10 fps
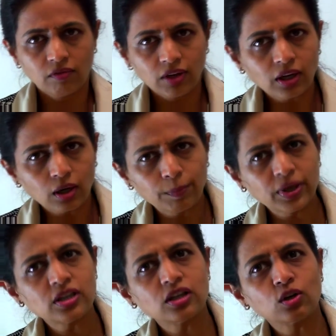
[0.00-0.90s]
When a
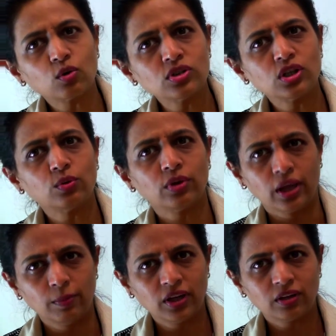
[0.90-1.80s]
patient goes into a
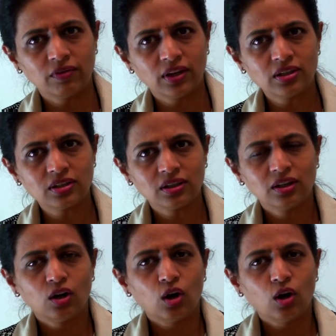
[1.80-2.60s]
diabetic phase,